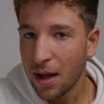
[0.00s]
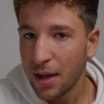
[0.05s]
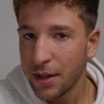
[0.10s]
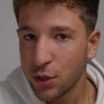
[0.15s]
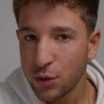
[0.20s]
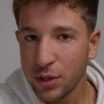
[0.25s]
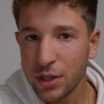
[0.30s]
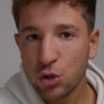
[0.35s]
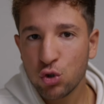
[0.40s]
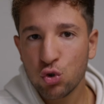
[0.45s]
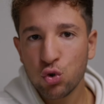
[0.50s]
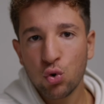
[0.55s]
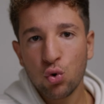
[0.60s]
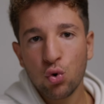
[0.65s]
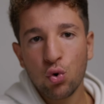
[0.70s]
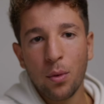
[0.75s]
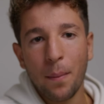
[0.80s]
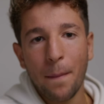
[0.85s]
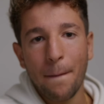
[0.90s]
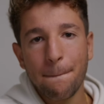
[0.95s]
you need
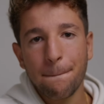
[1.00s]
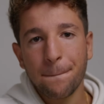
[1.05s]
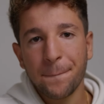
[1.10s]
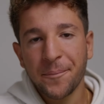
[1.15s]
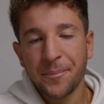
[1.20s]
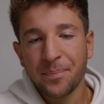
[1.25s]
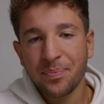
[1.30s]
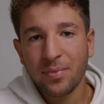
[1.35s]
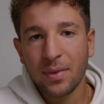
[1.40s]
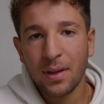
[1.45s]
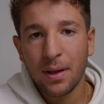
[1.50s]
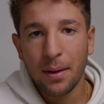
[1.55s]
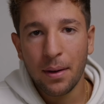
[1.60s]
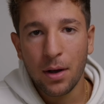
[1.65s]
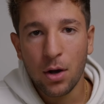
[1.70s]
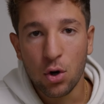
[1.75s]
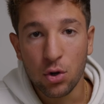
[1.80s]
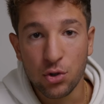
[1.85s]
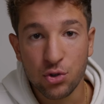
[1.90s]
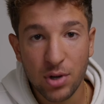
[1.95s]
to
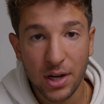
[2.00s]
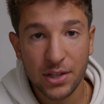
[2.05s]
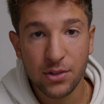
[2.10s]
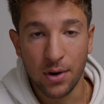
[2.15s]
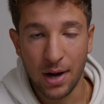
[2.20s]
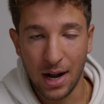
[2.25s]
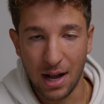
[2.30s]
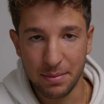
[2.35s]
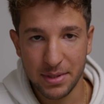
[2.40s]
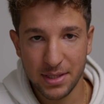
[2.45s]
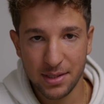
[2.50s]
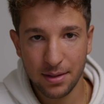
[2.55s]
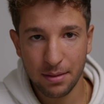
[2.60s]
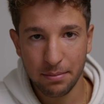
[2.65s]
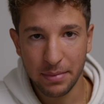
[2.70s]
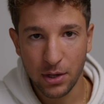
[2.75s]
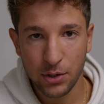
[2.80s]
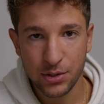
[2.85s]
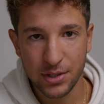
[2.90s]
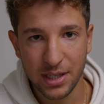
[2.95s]
contract your abs,
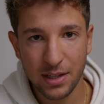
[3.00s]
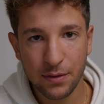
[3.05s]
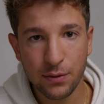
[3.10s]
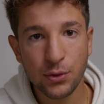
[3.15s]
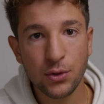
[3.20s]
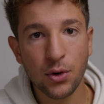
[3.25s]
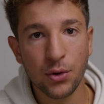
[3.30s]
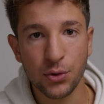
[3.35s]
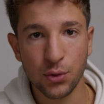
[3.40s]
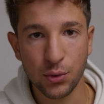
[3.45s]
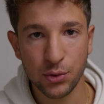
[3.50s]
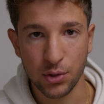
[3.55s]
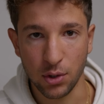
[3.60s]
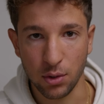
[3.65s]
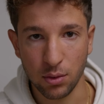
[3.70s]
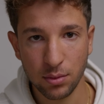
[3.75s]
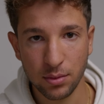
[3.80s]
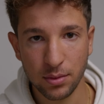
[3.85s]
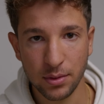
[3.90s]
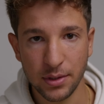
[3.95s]
because if you don't do
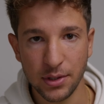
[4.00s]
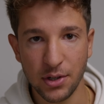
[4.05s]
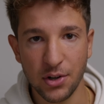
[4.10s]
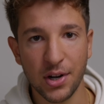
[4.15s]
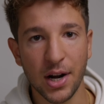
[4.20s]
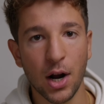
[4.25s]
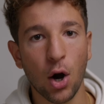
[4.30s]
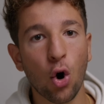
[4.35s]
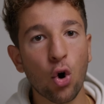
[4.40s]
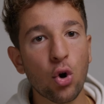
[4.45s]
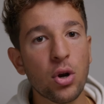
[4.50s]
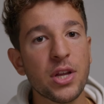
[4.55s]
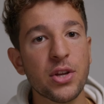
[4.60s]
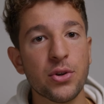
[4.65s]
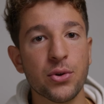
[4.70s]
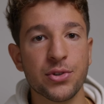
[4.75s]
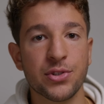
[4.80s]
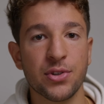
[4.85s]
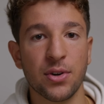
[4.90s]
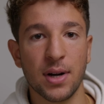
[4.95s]
so, you're gonna only
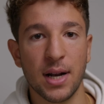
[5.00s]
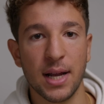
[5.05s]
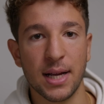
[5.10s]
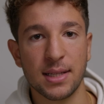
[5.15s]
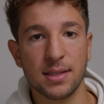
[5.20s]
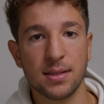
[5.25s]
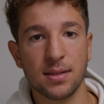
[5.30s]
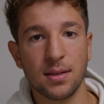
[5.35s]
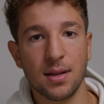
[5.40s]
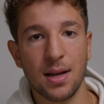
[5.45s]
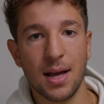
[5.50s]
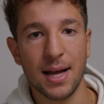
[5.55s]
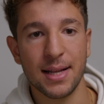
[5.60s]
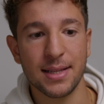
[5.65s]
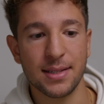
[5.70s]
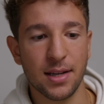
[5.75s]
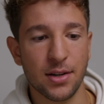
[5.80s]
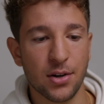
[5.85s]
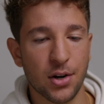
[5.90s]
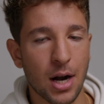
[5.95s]
use your legs,
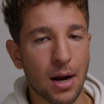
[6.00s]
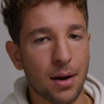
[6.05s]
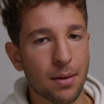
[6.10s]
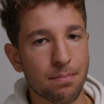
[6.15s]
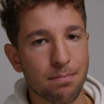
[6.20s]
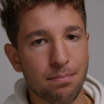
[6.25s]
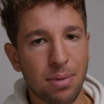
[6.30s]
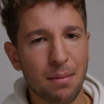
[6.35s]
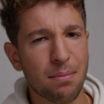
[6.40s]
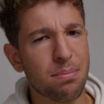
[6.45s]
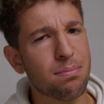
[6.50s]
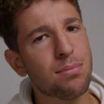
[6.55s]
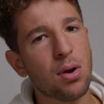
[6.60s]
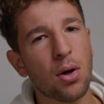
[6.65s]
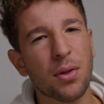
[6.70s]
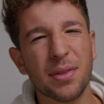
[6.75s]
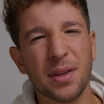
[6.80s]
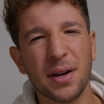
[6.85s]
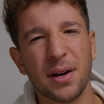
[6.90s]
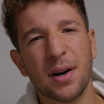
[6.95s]
and you're gonna pump
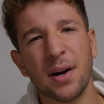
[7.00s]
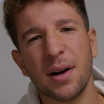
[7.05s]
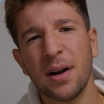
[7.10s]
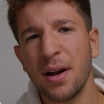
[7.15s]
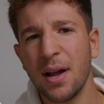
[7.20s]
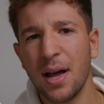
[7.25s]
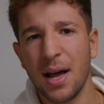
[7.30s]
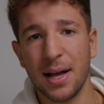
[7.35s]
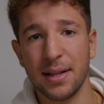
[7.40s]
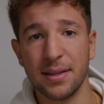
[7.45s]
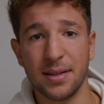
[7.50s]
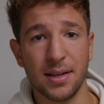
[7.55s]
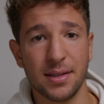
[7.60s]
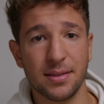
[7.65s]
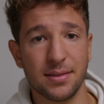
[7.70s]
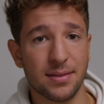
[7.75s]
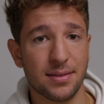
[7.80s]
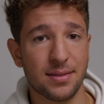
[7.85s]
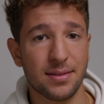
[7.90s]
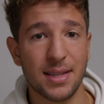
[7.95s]
blood there, and
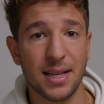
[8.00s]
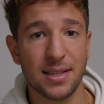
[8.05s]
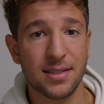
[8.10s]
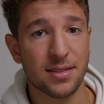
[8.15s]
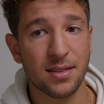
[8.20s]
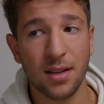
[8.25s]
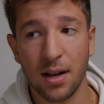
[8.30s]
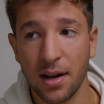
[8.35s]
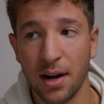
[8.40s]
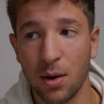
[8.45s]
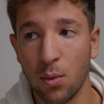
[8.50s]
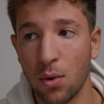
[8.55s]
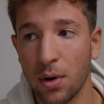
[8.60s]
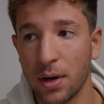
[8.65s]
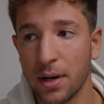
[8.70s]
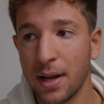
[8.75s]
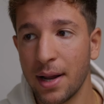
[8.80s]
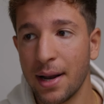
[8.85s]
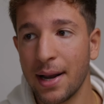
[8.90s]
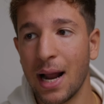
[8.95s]
that's not gonna
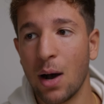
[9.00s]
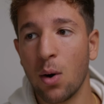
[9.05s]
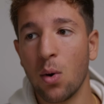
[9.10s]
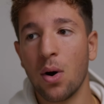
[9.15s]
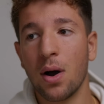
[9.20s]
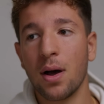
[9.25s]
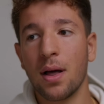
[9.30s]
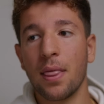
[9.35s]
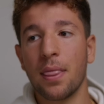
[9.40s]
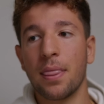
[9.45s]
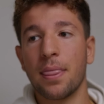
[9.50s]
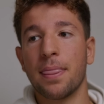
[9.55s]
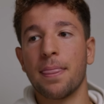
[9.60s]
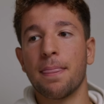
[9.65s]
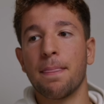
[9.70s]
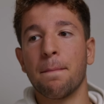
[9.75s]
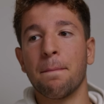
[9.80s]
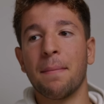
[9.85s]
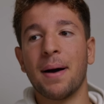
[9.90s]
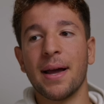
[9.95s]
work. Now,
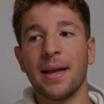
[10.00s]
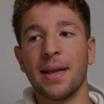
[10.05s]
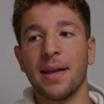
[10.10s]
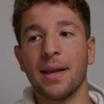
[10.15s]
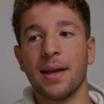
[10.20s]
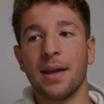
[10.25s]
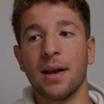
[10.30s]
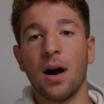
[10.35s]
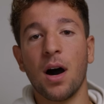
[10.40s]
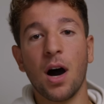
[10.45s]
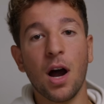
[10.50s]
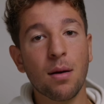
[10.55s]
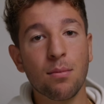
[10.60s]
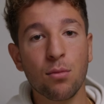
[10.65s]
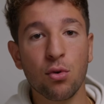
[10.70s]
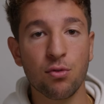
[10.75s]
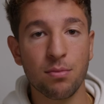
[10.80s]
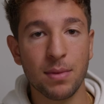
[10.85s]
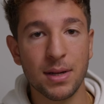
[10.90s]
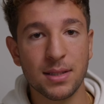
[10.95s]
my arm
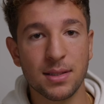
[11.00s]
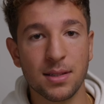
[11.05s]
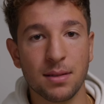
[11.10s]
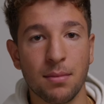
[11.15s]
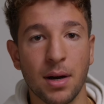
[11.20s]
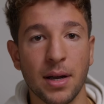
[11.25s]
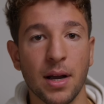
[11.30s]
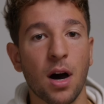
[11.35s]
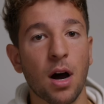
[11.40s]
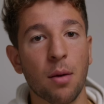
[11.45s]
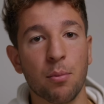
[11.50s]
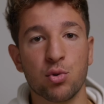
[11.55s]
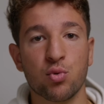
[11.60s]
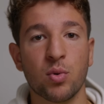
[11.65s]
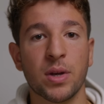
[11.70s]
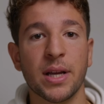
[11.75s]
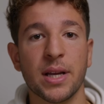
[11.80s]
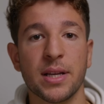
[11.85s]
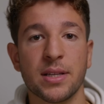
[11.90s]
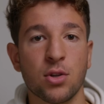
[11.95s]
movement and my arm
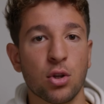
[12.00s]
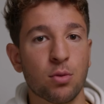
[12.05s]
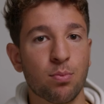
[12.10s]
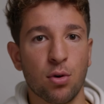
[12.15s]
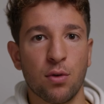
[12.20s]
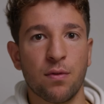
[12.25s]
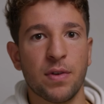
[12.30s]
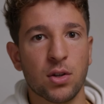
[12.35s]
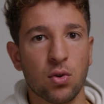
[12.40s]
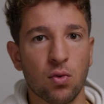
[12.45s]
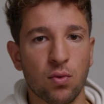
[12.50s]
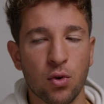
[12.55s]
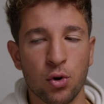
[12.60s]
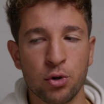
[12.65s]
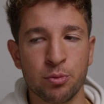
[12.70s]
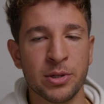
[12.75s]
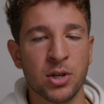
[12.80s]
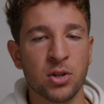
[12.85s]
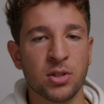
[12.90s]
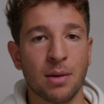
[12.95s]
swing is not perfect, of course,
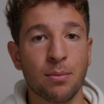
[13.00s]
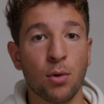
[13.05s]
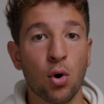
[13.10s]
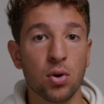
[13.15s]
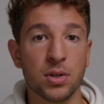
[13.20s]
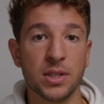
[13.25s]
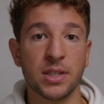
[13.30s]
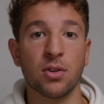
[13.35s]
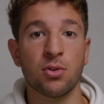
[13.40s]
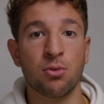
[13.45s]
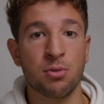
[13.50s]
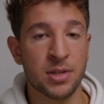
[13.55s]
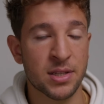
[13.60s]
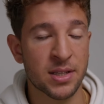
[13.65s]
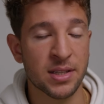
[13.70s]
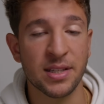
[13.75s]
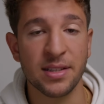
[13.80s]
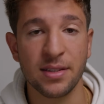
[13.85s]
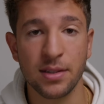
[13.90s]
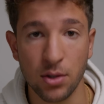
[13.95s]
because I'm holding the
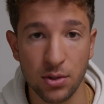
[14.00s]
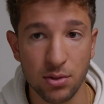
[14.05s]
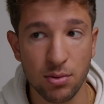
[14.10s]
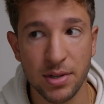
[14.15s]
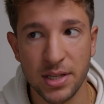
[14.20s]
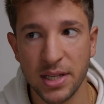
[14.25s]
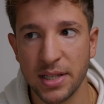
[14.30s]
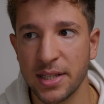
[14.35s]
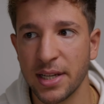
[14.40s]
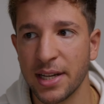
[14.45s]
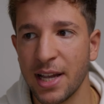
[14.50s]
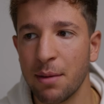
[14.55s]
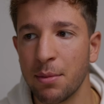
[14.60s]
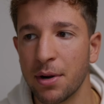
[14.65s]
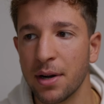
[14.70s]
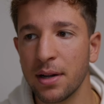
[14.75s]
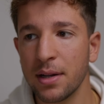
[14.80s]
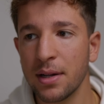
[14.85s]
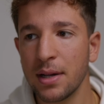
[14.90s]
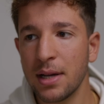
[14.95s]
360
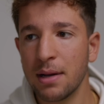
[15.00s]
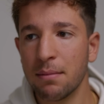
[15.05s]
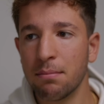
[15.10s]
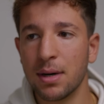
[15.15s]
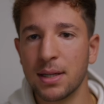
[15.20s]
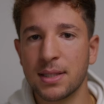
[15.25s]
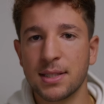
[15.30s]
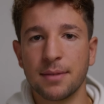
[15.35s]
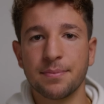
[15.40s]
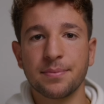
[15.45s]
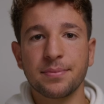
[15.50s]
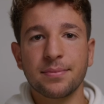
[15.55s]
camera, but